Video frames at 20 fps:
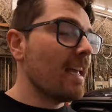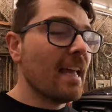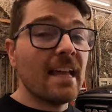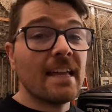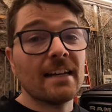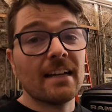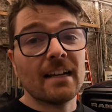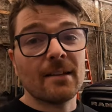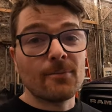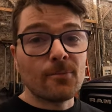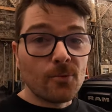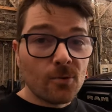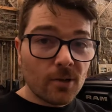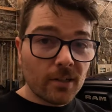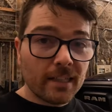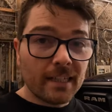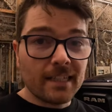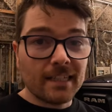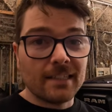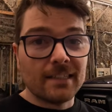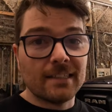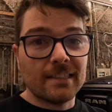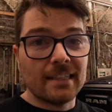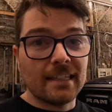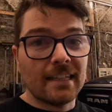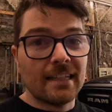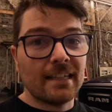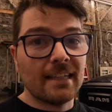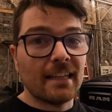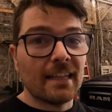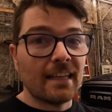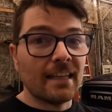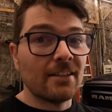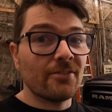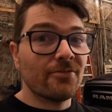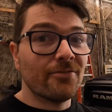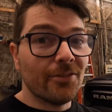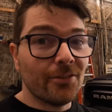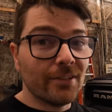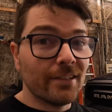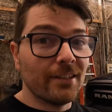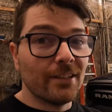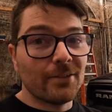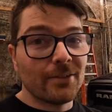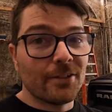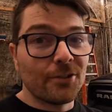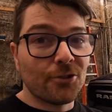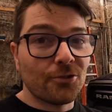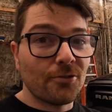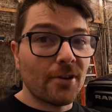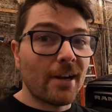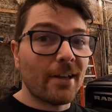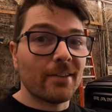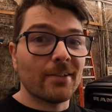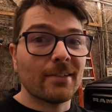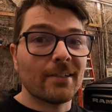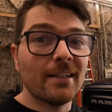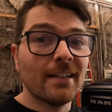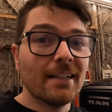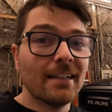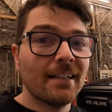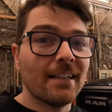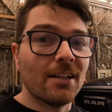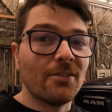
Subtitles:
And I'm working on getting a fully loaded trailer